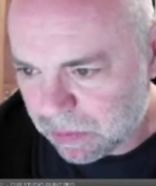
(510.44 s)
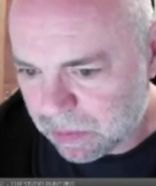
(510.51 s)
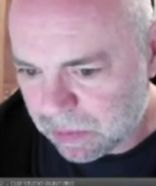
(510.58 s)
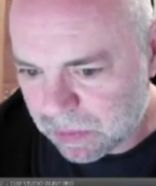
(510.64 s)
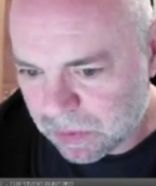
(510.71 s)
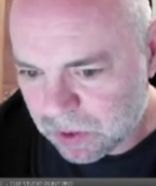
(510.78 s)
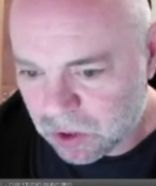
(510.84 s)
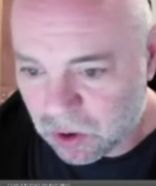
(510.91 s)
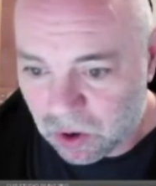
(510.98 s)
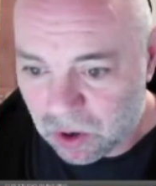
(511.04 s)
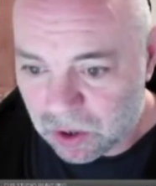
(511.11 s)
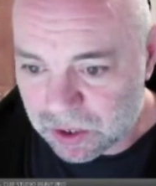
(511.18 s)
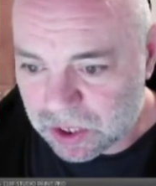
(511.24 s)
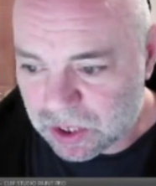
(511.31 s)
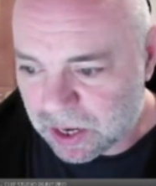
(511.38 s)
There's not a
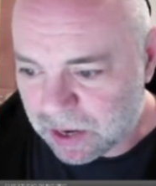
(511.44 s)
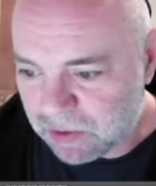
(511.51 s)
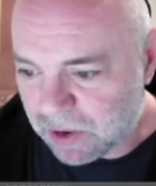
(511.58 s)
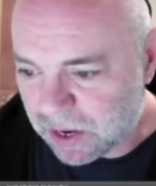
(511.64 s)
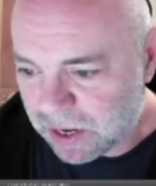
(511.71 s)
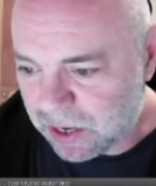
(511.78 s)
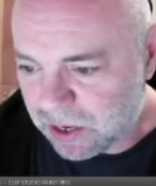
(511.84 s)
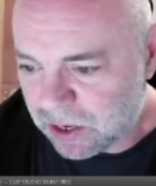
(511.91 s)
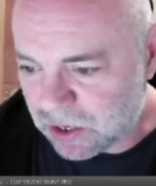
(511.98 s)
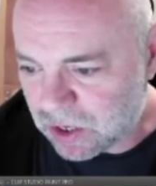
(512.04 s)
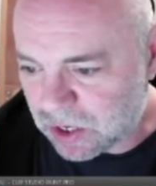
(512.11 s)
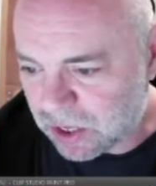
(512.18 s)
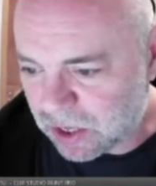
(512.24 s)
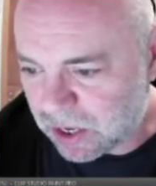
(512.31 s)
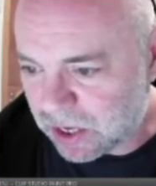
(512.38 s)
lot to say really. You can
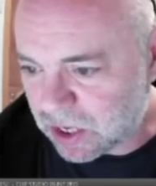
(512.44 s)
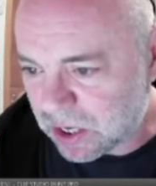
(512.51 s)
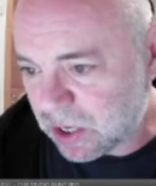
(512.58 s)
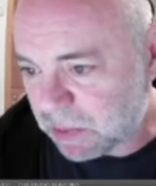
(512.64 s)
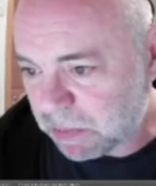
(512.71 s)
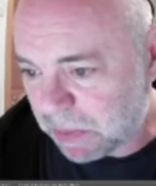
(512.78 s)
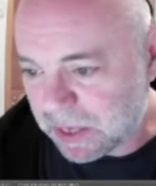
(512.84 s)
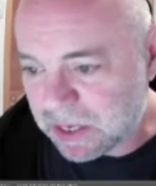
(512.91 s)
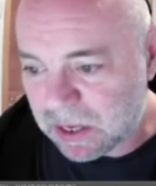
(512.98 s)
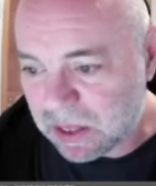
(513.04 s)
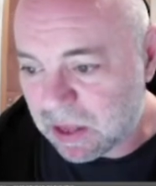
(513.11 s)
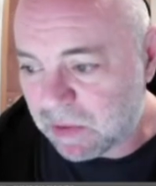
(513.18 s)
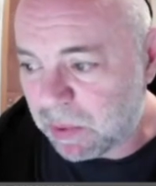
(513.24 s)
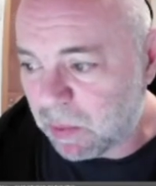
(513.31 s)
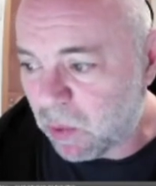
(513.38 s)
see that it's just basically
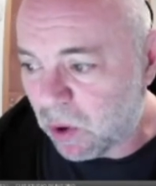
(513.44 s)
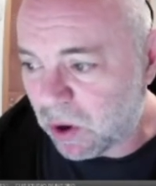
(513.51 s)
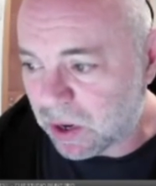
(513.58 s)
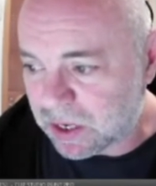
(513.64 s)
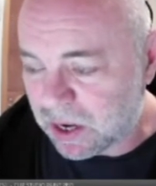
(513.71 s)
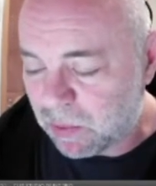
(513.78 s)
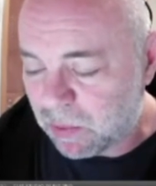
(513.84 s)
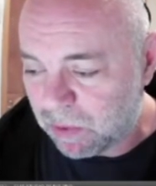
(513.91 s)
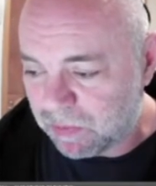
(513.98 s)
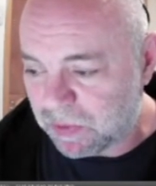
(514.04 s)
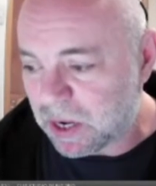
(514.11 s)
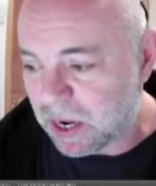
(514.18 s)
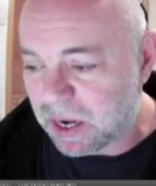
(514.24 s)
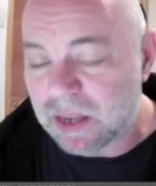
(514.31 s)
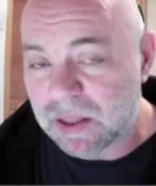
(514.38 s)
they've been worked up. We've
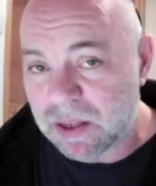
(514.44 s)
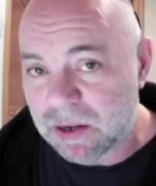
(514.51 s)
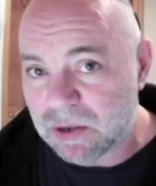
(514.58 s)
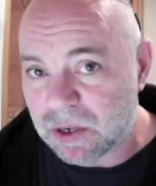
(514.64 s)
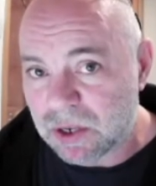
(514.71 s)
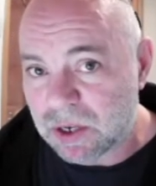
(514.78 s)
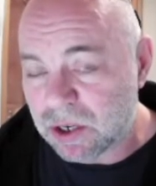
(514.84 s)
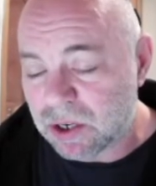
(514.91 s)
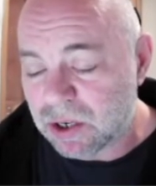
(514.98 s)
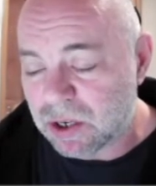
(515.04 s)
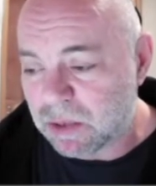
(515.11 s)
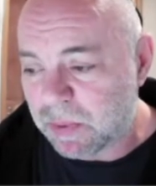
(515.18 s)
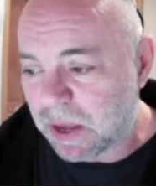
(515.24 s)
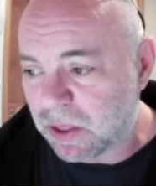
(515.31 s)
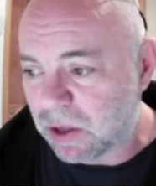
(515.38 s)
taken those decisions
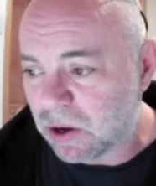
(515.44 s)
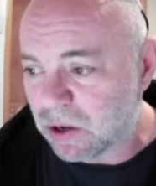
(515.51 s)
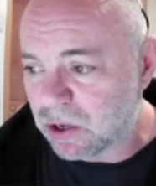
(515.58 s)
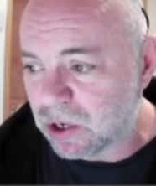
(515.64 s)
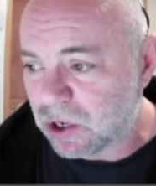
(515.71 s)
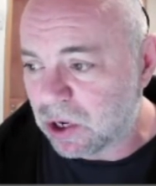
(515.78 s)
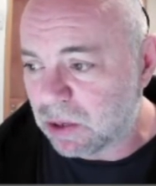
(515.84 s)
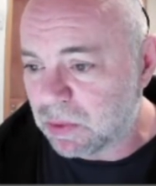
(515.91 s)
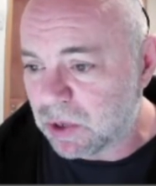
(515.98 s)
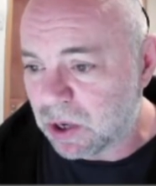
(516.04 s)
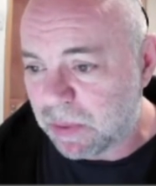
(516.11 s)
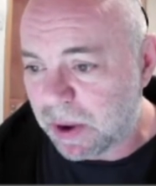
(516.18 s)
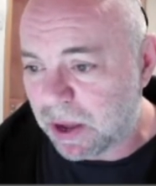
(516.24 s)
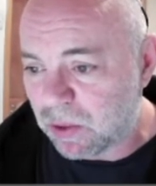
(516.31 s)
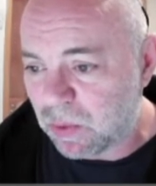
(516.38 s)
about the costumes and
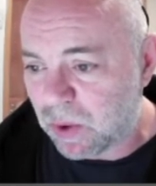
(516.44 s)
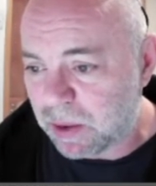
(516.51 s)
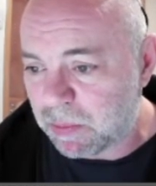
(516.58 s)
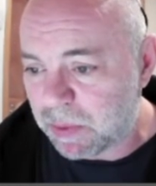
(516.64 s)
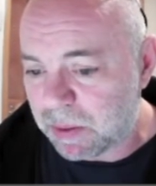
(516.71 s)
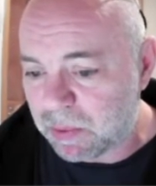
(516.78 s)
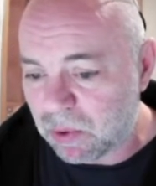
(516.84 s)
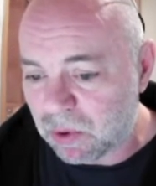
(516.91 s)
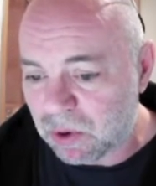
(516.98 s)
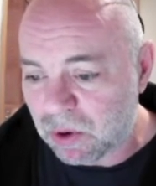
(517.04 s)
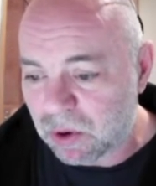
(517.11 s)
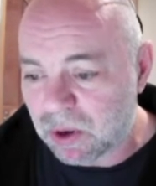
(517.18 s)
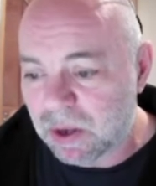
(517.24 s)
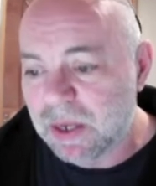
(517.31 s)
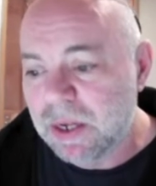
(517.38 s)
about the way people
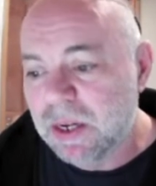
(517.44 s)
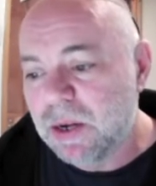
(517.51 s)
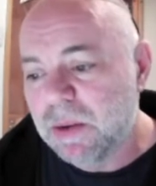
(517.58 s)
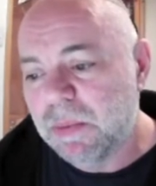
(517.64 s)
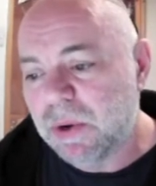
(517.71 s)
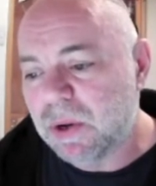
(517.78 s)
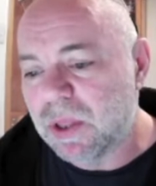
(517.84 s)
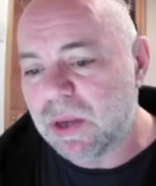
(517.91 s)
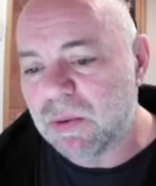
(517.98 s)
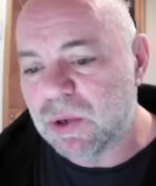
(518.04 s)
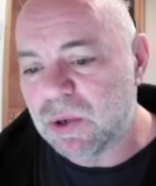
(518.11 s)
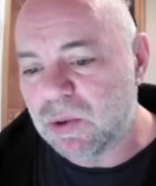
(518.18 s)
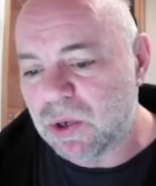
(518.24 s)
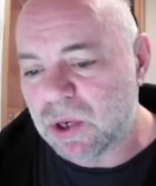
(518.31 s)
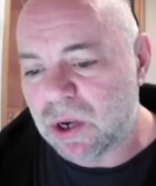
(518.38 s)
look, but there was
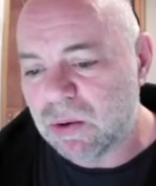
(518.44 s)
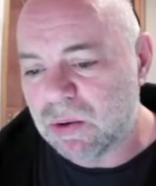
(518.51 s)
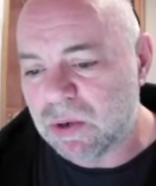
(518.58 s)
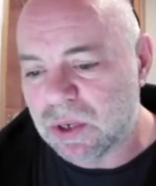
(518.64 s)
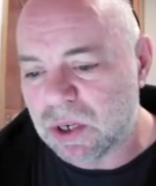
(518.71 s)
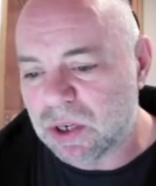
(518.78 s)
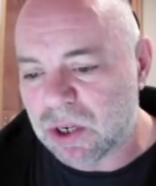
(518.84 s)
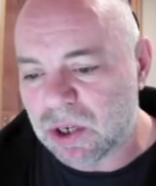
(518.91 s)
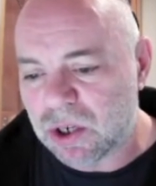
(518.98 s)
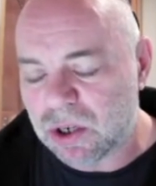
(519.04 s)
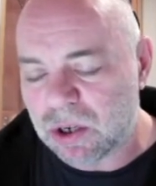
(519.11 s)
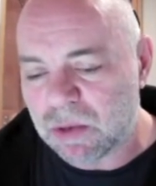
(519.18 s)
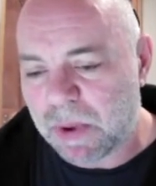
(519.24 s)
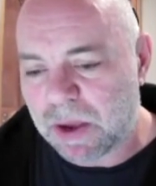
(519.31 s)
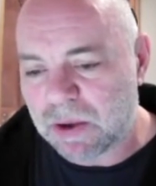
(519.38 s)
also decisions
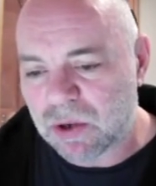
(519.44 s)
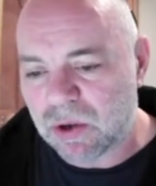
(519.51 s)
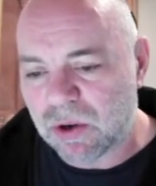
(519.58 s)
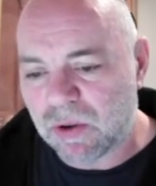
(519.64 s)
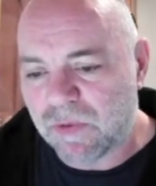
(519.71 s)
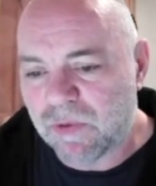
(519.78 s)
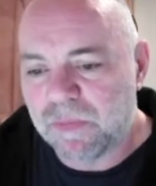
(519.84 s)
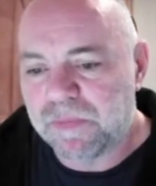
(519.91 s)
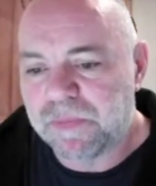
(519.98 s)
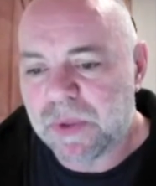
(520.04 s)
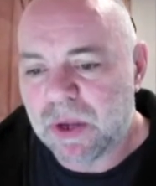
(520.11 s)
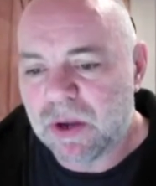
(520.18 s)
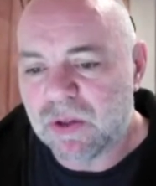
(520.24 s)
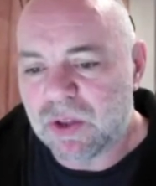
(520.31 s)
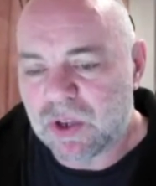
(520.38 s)
about sort of
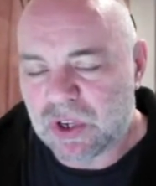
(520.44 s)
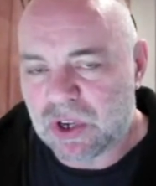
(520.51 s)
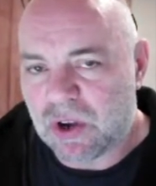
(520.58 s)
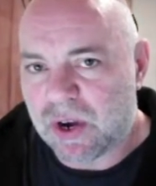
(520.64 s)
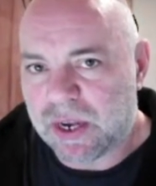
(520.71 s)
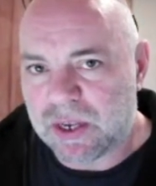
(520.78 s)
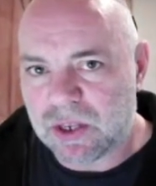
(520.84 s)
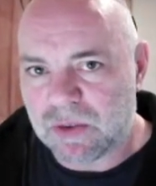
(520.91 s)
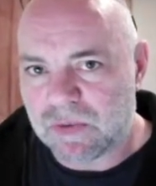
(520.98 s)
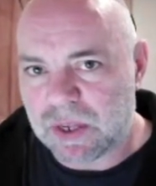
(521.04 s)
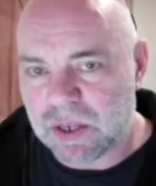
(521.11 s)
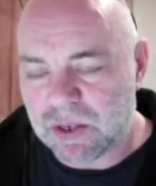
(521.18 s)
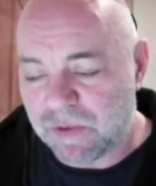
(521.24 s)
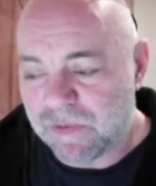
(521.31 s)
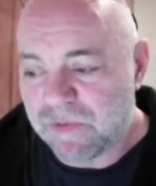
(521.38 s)
the size of the
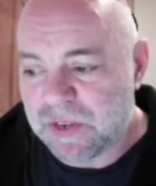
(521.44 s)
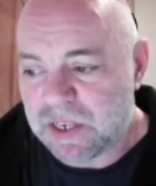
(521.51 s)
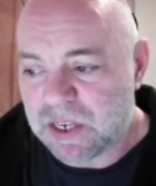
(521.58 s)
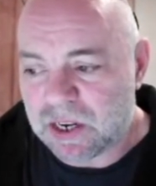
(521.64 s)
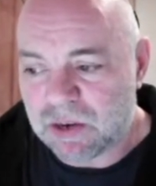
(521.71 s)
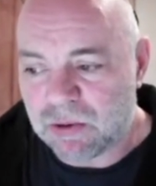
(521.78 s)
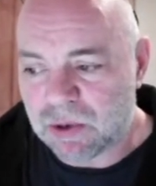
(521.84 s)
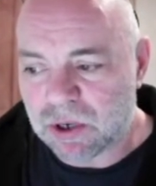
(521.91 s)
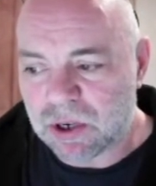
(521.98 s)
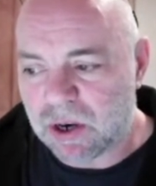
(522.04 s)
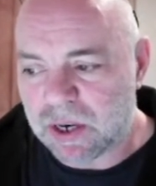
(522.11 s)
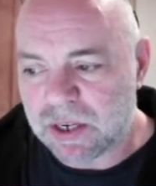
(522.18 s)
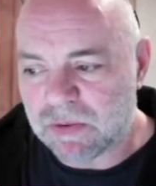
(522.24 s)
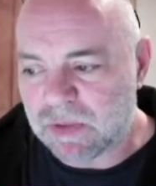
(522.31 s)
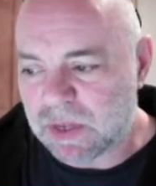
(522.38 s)
physical
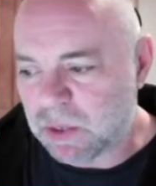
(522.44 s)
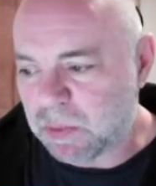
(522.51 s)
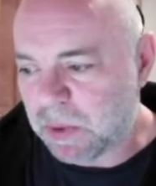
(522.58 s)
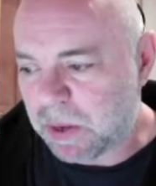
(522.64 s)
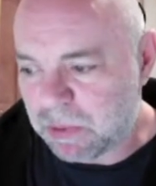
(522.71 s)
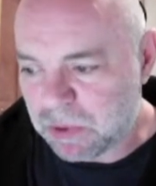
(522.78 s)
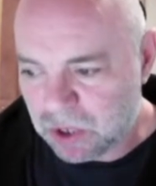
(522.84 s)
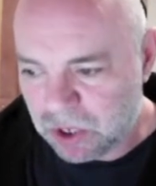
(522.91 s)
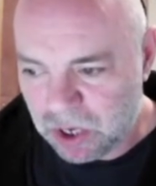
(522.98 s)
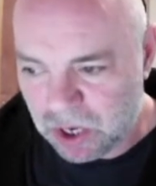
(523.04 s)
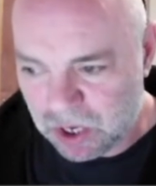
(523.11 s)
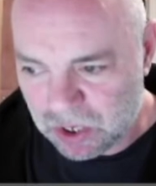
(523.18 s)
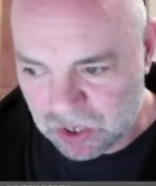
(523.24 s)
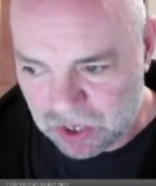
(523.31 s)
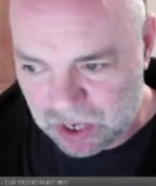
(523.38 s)
size of these people. So you
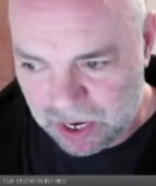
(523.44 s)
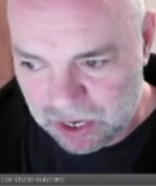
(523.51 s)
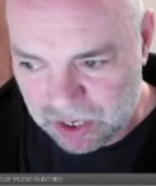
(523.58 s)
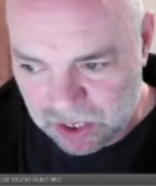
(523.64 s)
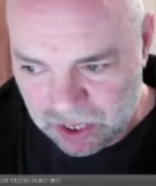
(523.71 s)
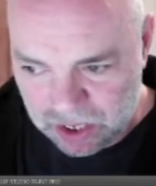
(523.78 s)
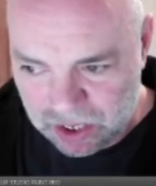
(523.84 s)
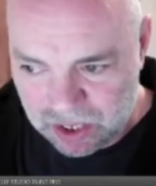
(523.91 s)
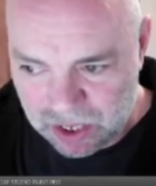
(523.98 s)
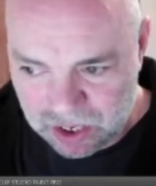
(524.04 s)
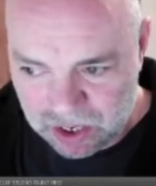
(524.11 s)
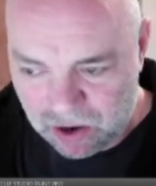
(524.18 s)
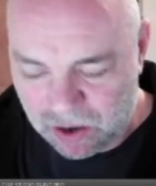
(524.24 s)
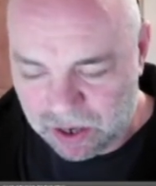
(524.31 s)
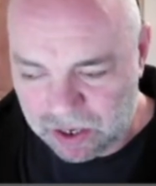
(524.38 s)
can see this
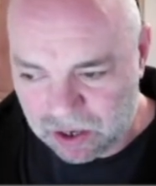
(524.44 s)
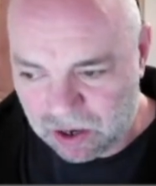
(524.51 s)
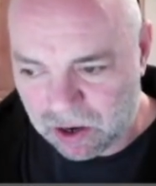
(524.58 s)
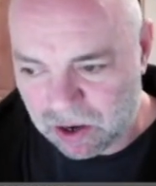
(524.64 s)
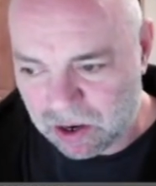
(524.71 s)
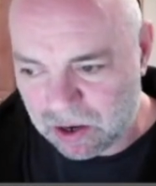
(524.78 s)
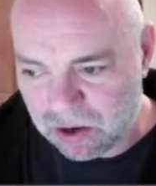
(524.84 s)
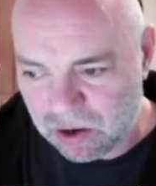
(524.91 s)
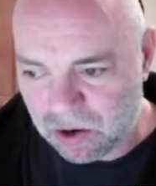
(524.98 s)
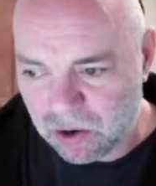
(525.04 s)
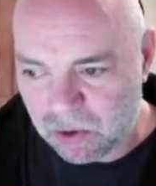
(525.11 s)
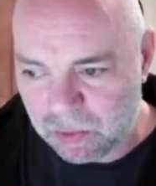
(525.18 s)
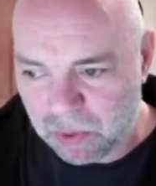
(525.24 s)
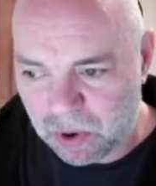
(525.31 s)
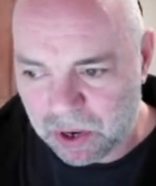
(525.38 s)
guy's got a
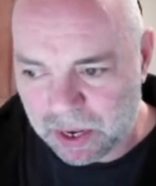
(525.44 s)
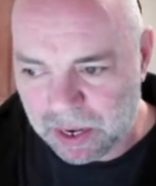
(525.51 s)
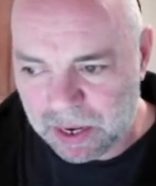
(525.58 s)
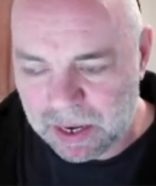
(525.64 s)
good body.